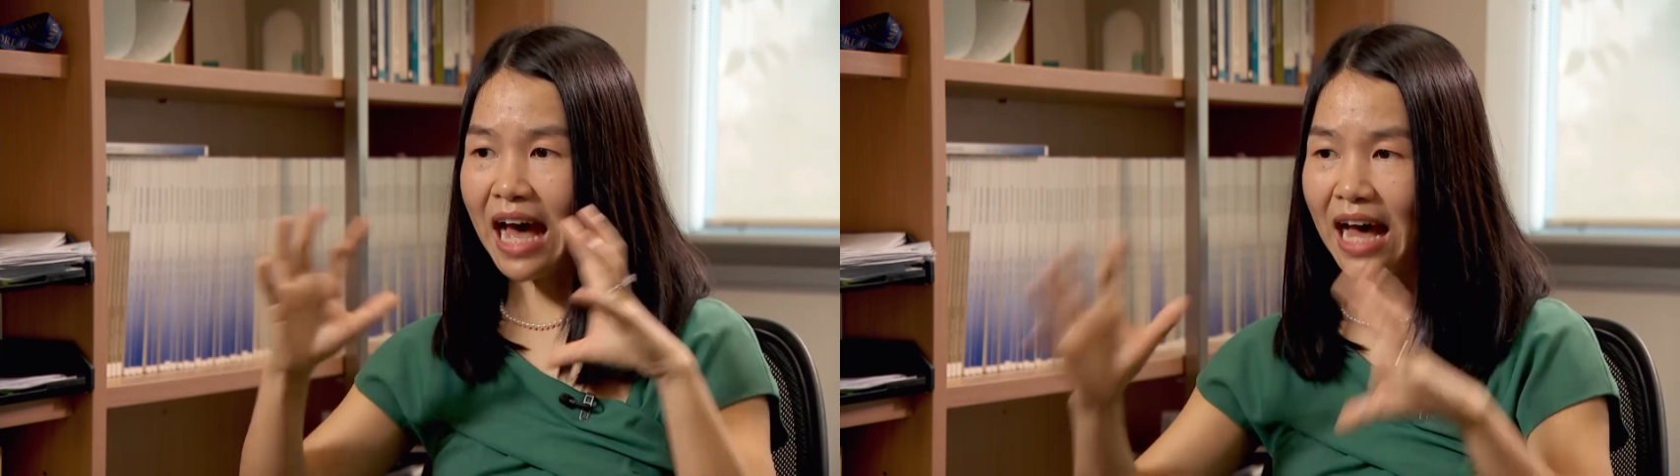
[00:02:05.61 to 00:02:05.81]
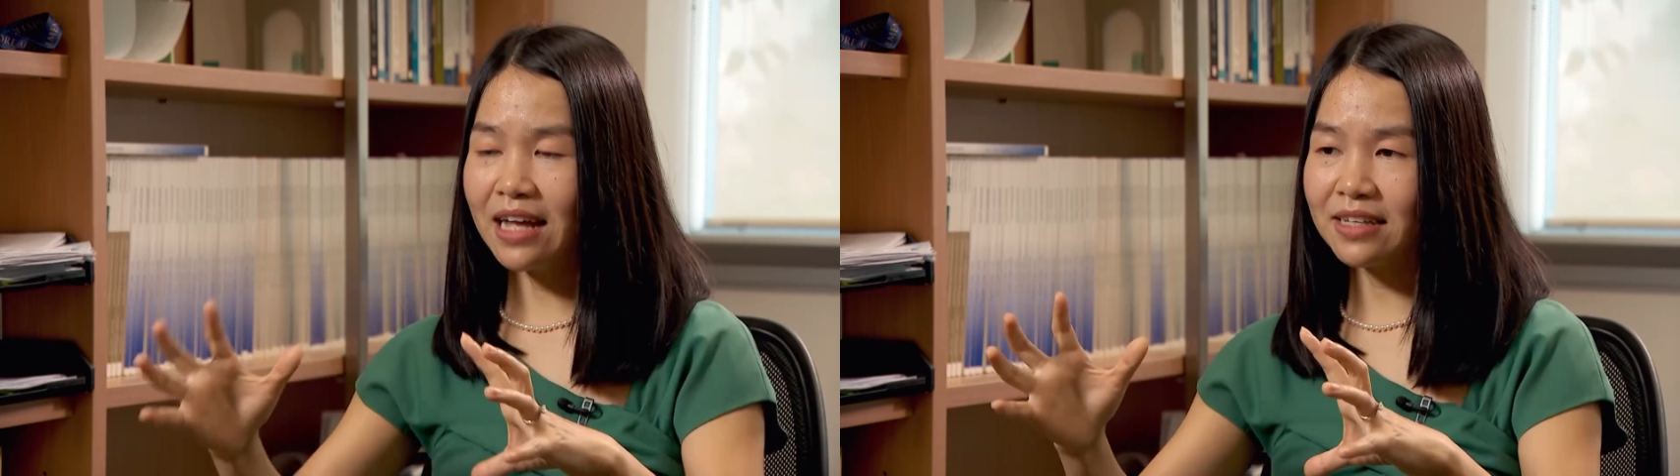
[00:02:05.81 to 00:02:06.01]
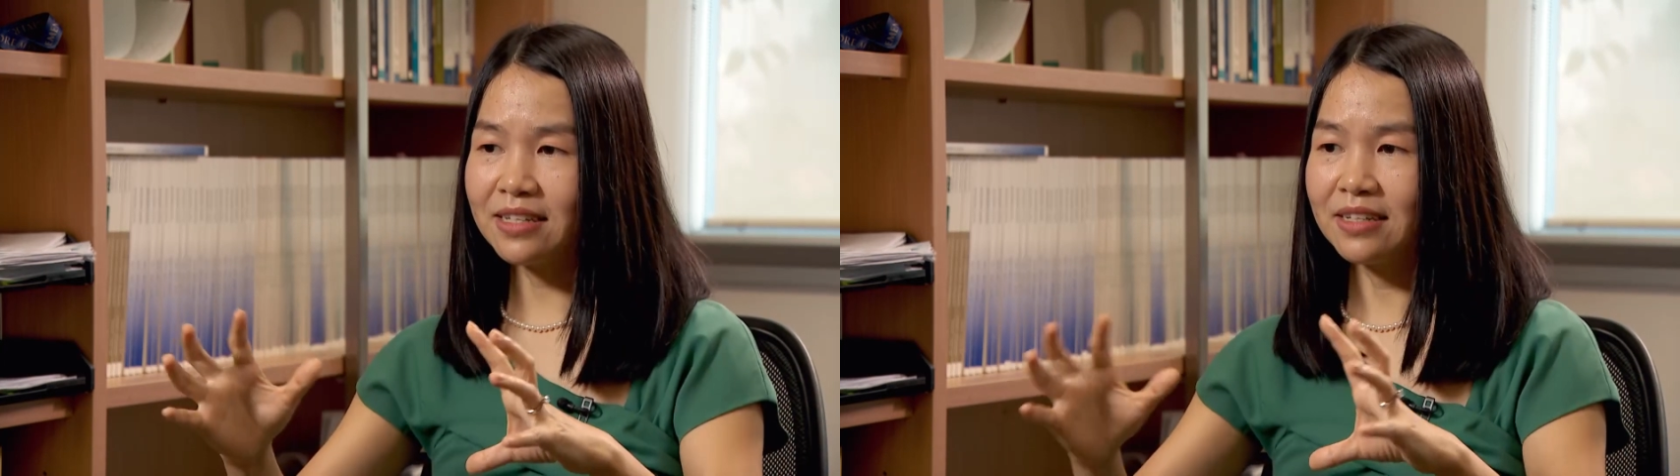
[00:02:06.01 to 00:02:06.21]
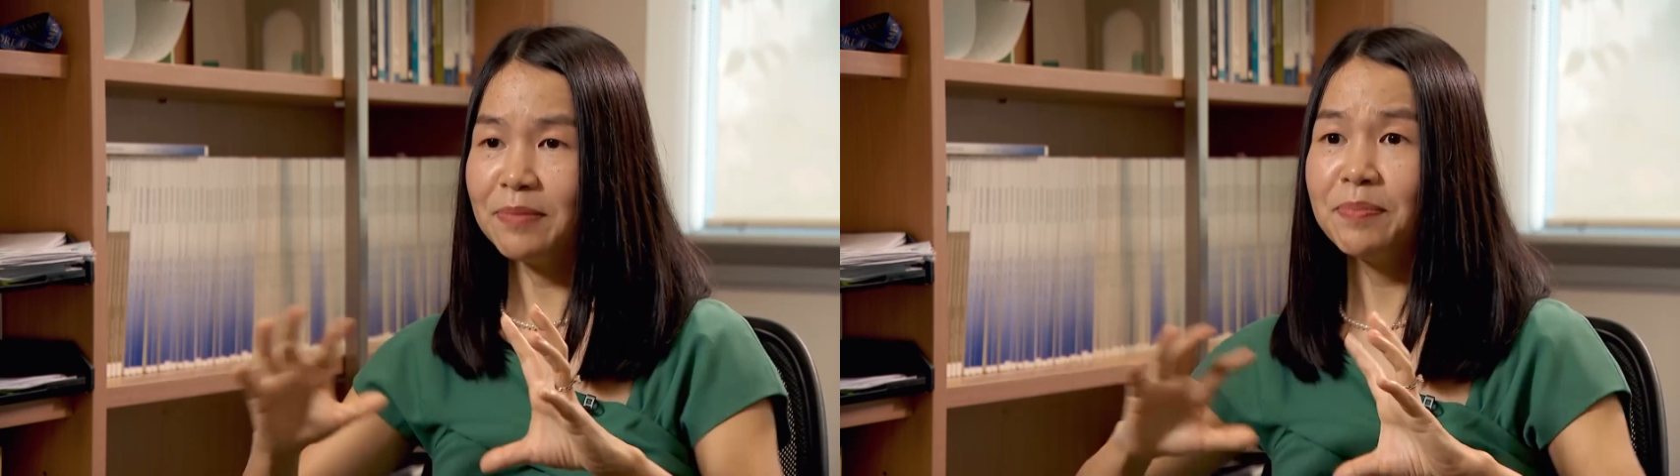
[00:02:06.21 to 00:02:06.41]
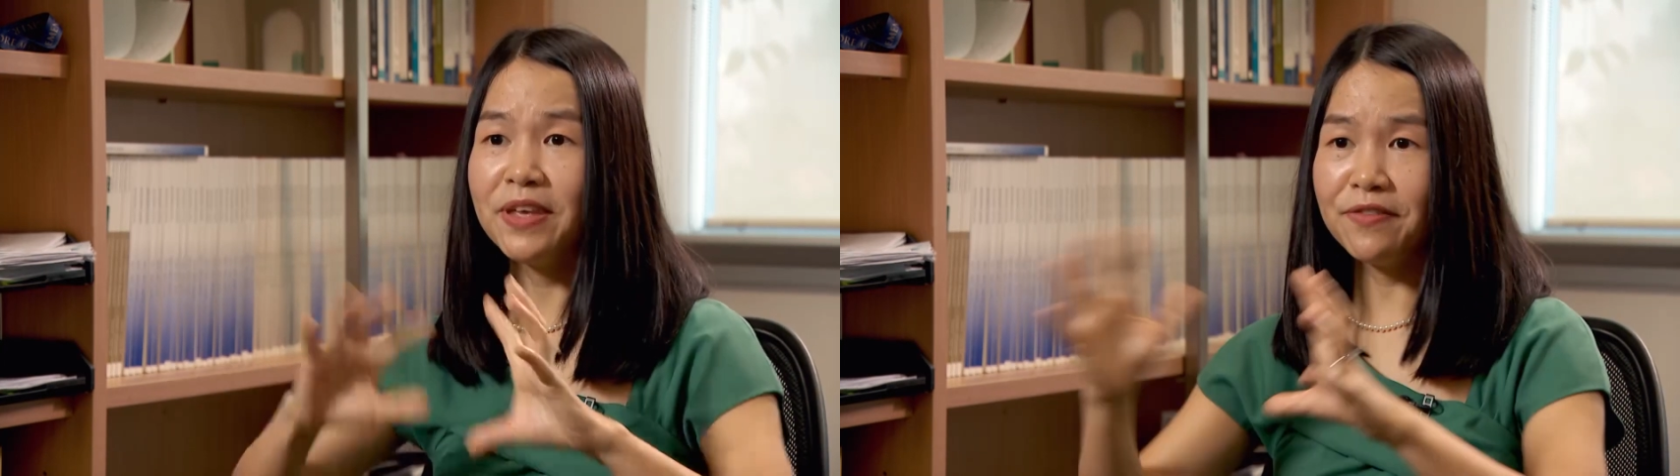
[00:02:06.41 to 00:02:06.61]
add
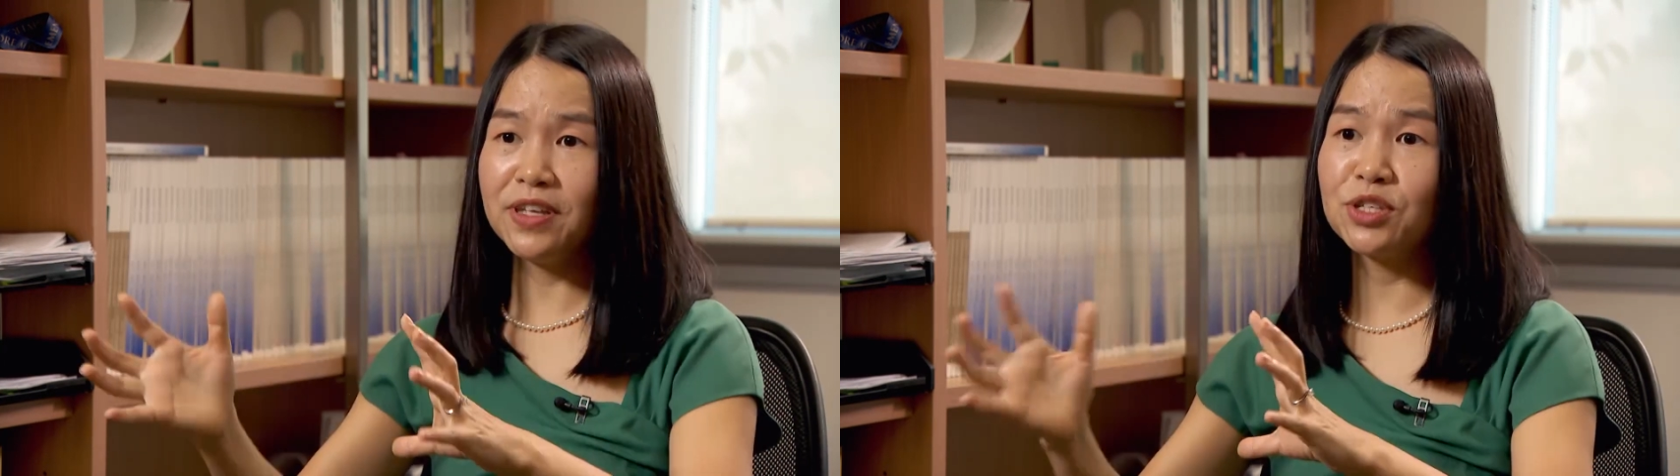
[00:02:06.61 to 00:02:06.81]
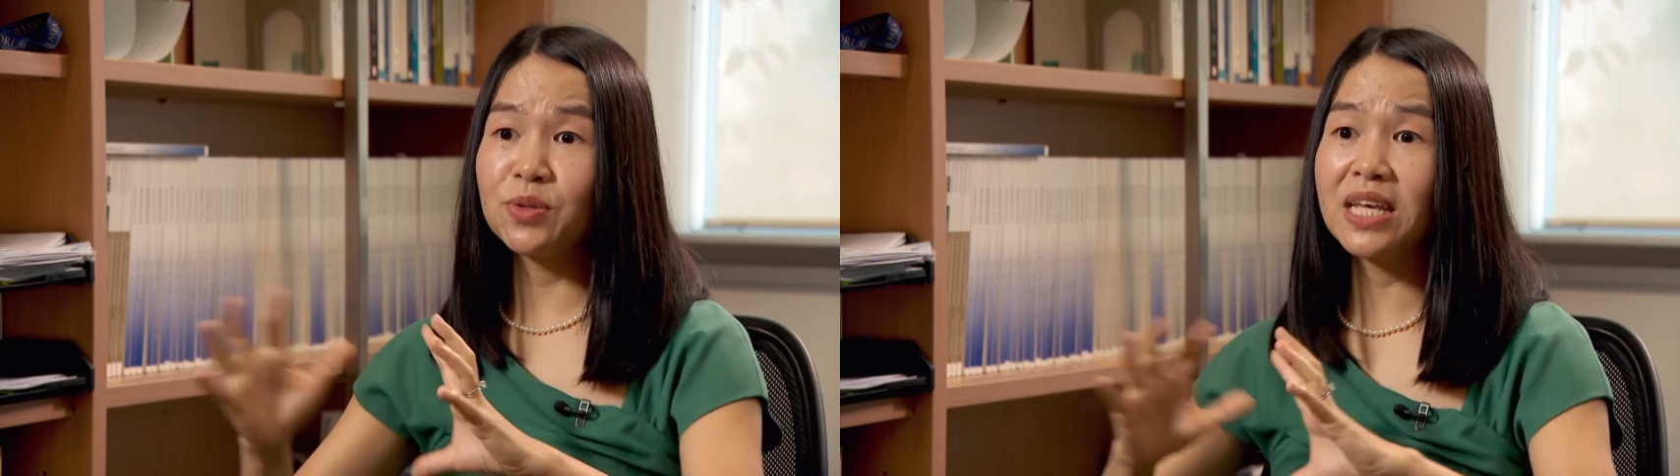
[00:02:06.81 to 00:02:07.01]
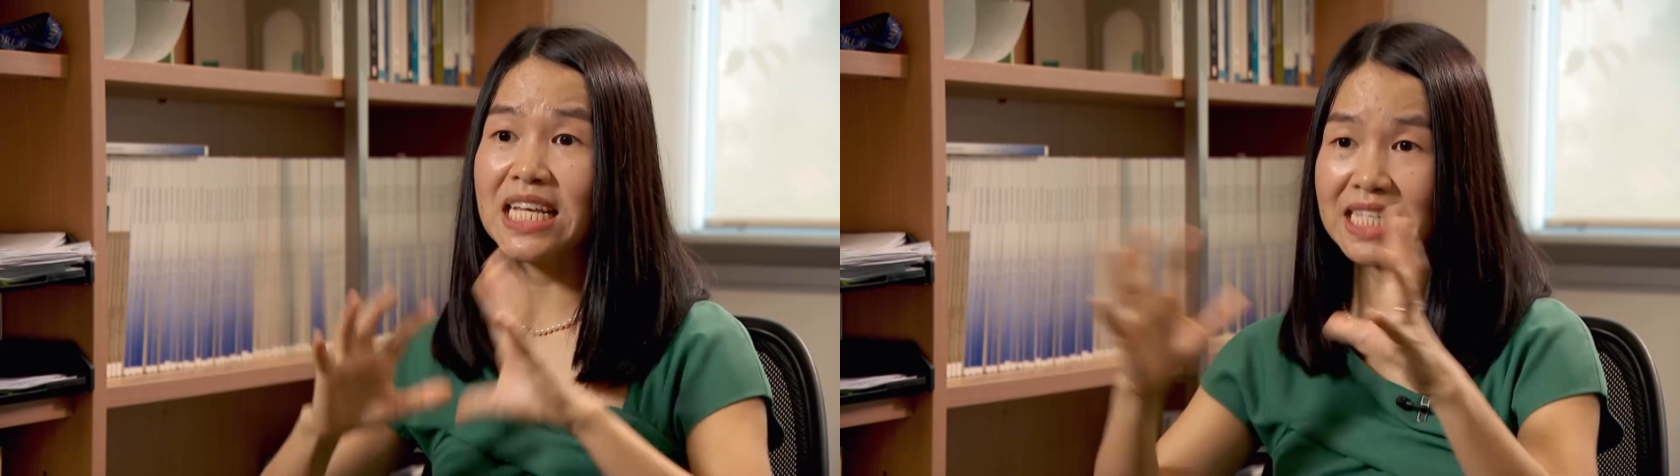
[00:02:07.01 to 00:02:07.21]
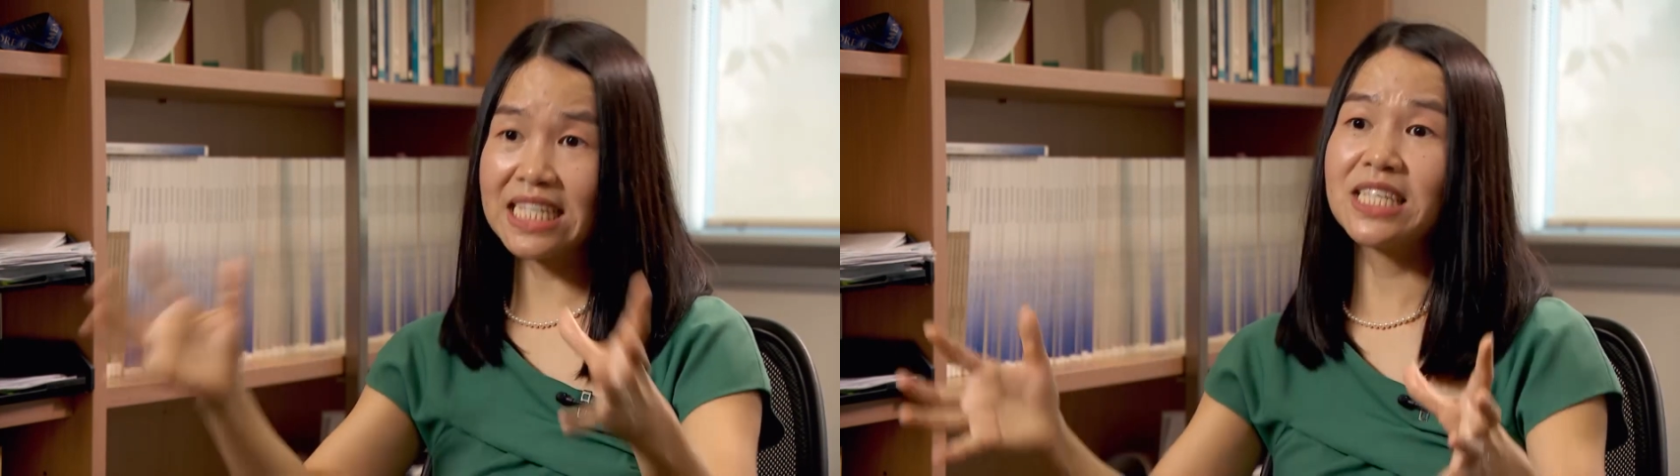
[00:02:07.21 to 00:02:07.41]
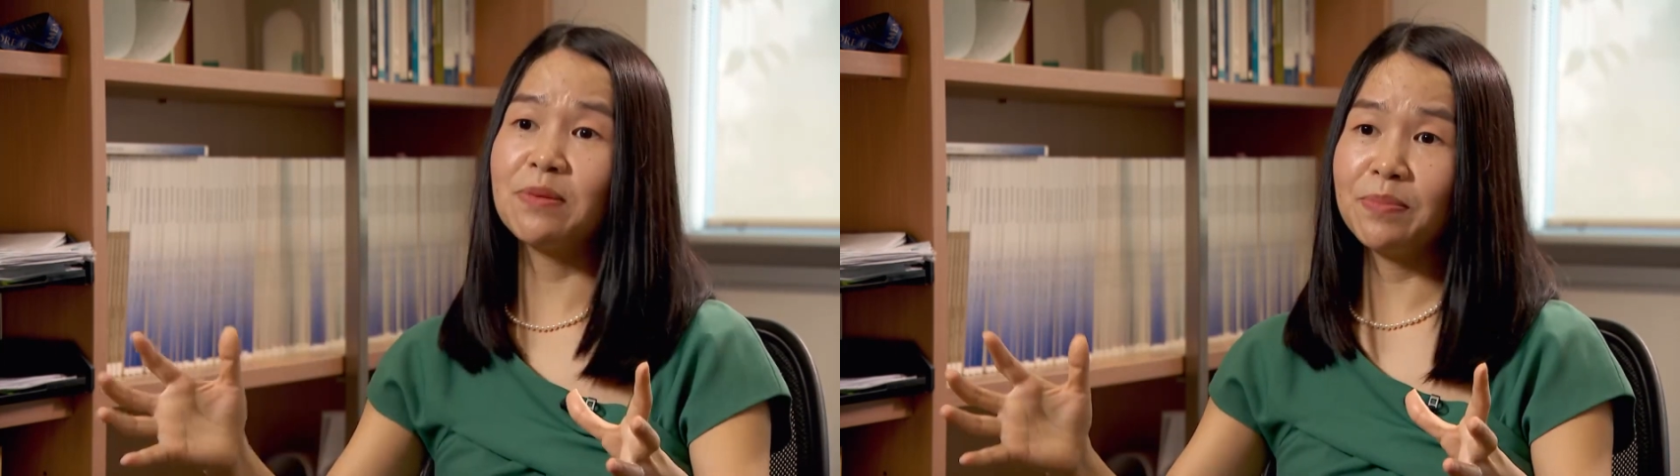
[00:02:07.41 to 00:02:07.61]
PV to the
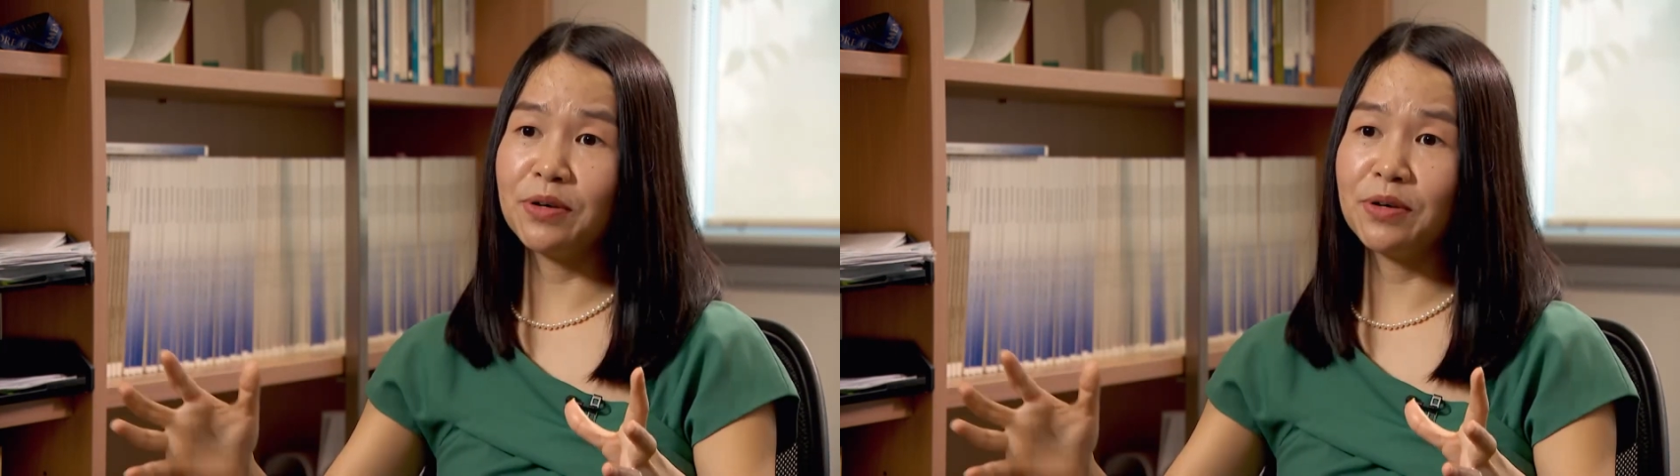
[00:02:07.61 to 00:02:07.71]
existing